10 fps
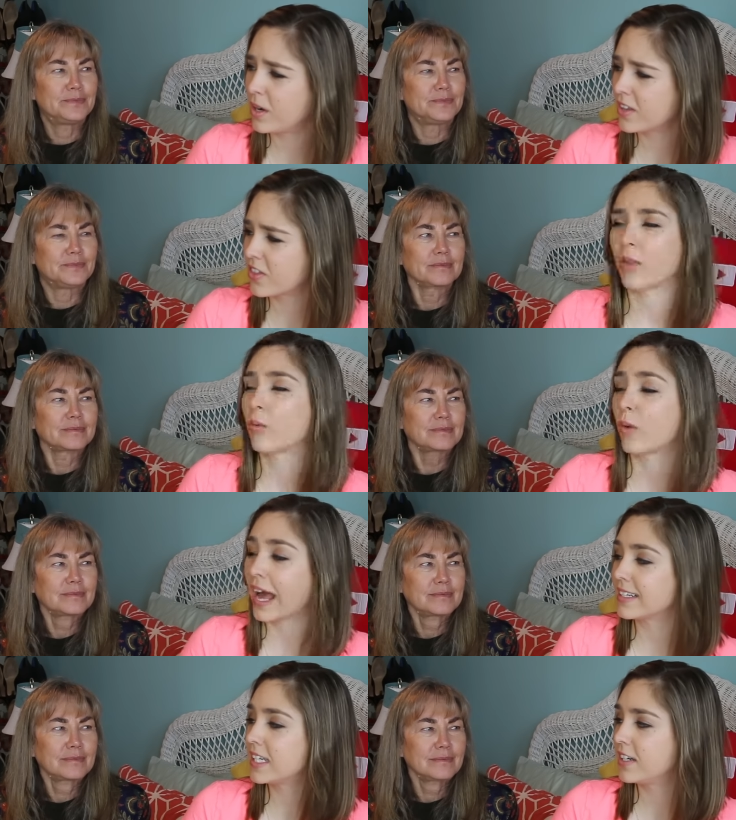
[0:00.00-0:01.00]
Speaker 1: with? The
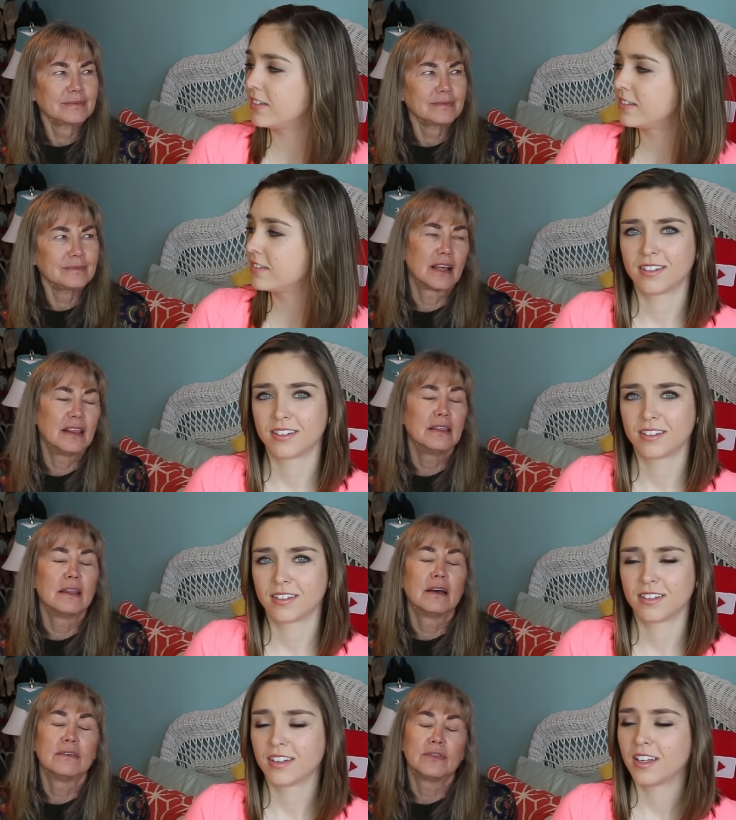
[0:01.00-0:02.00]
rat tail? I
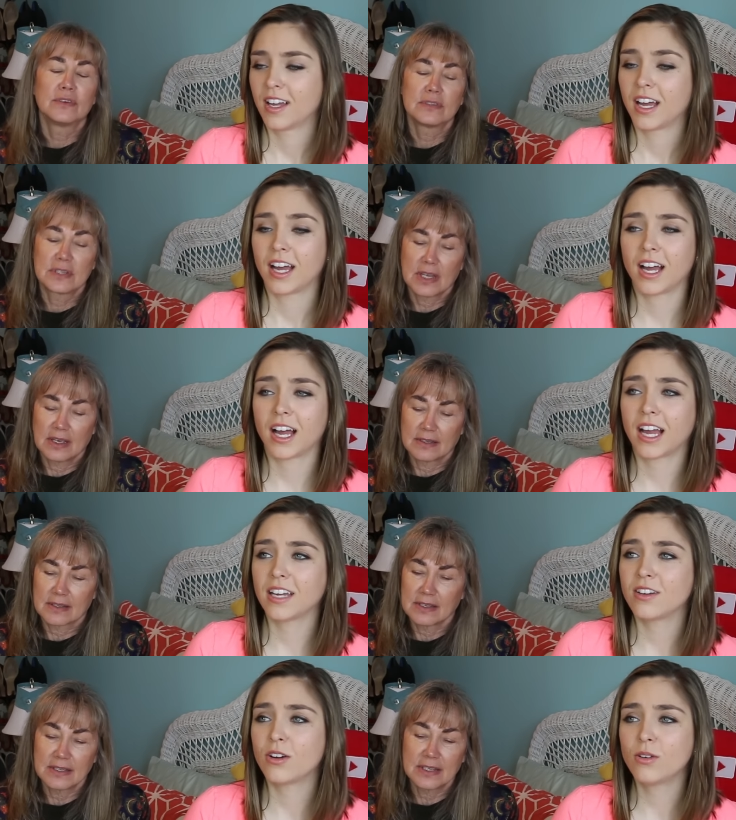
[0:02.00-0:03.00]
Speaker 2: love those tails.
Speaker 1: I
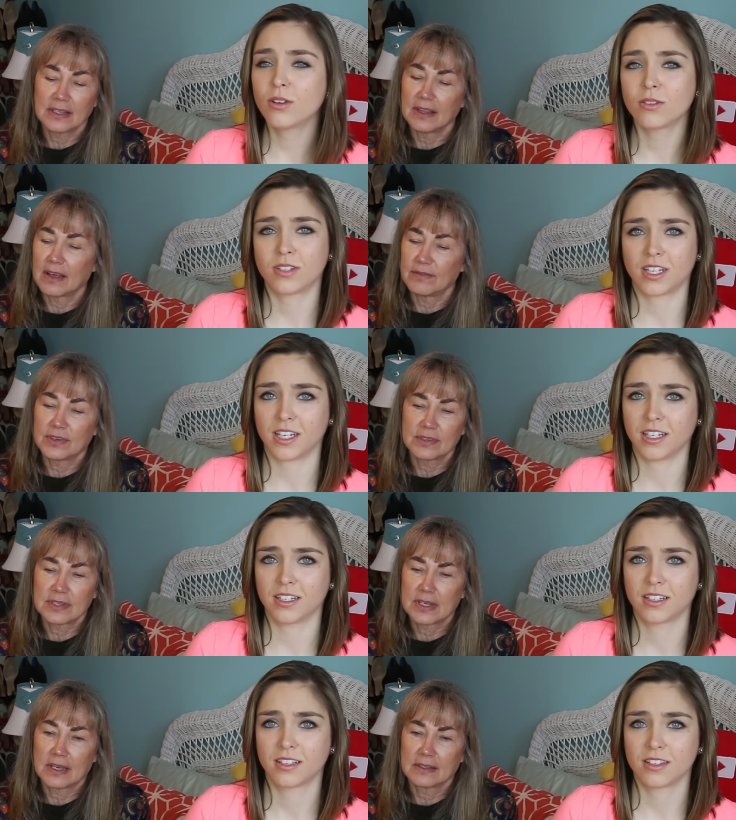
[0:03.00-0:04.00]
know still you love did.
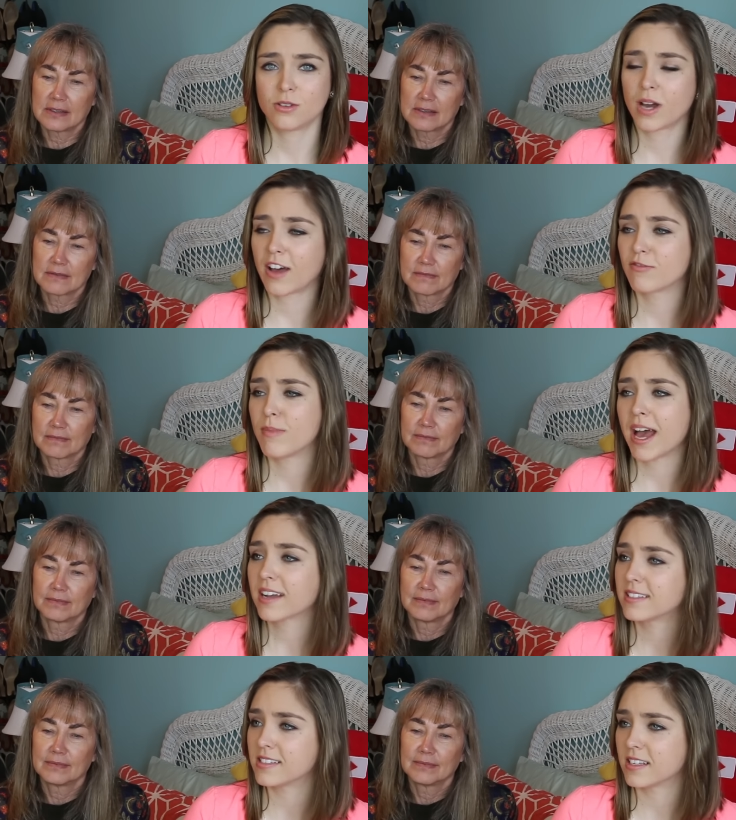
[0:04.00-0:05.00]
Those tails. You have
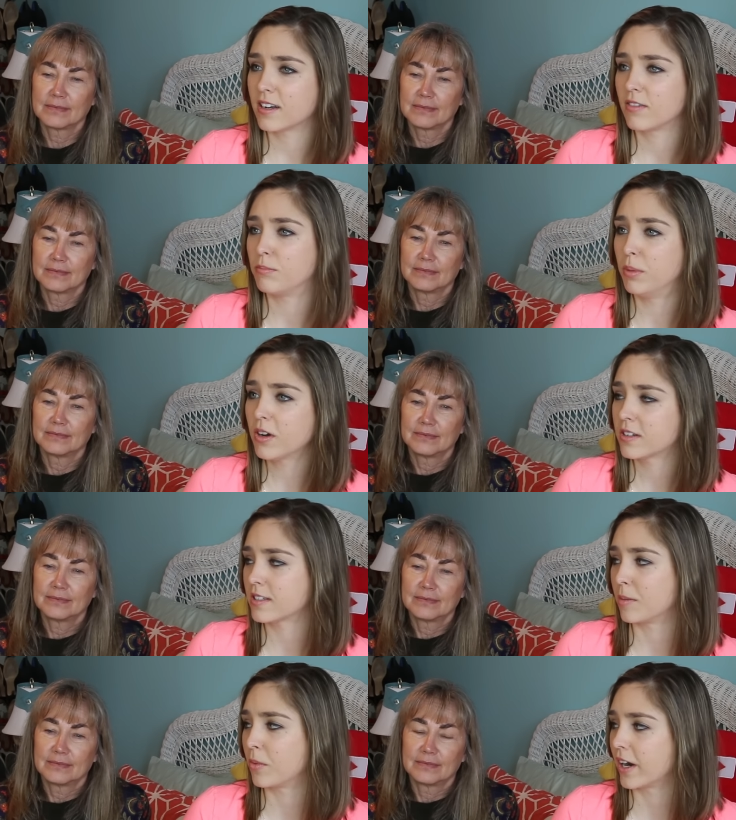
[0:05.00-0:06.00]
Max's in a book
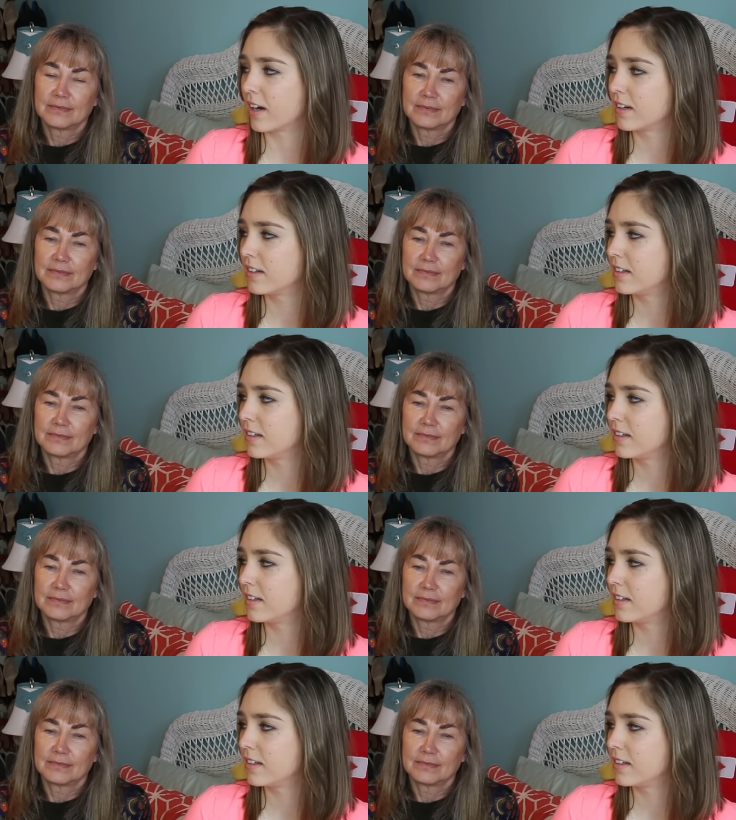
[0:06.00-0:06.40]
somewhere.